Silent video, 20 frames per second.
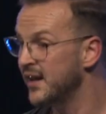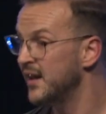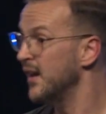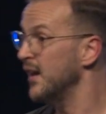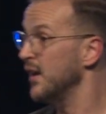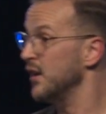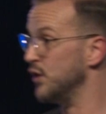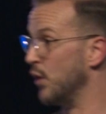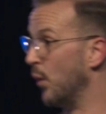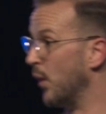right,
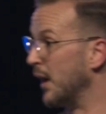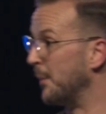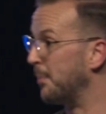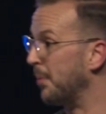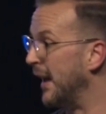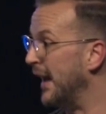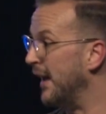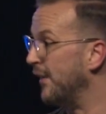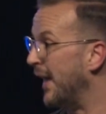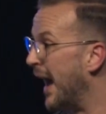you want to
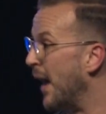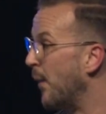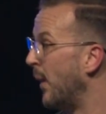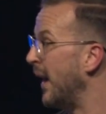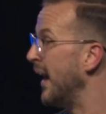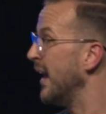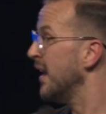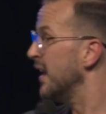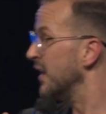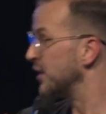play it that
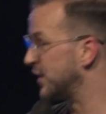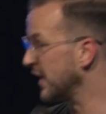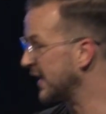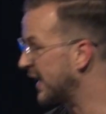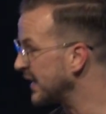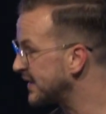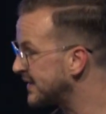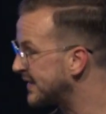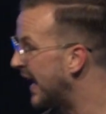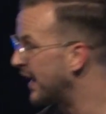way? She
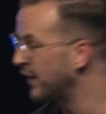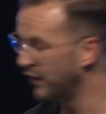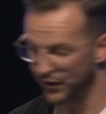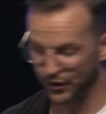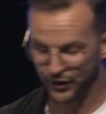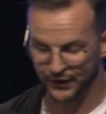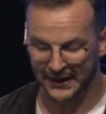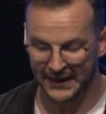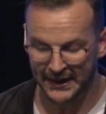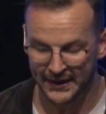gets down on
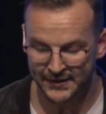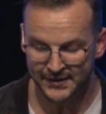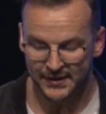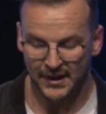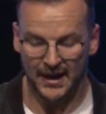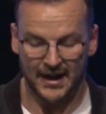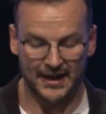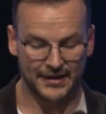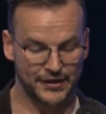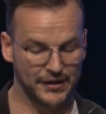her knees
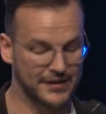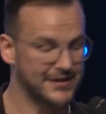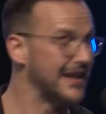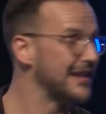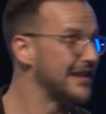and she